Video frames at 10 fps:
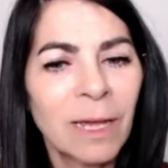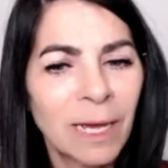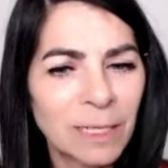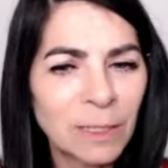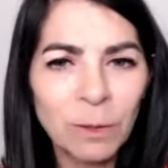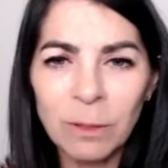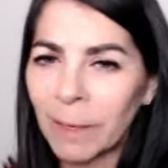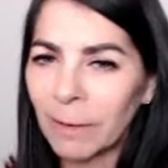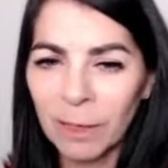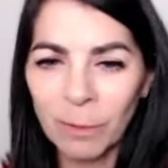And it's not
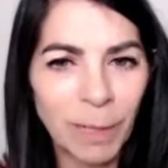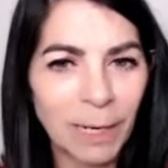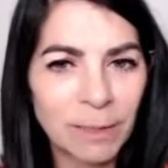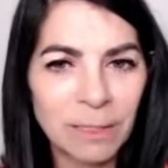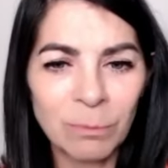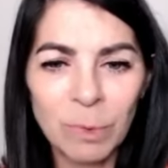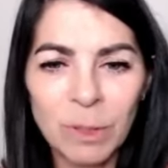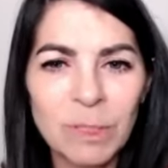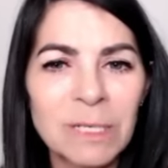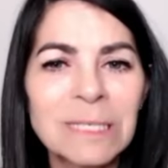about comparison, because it's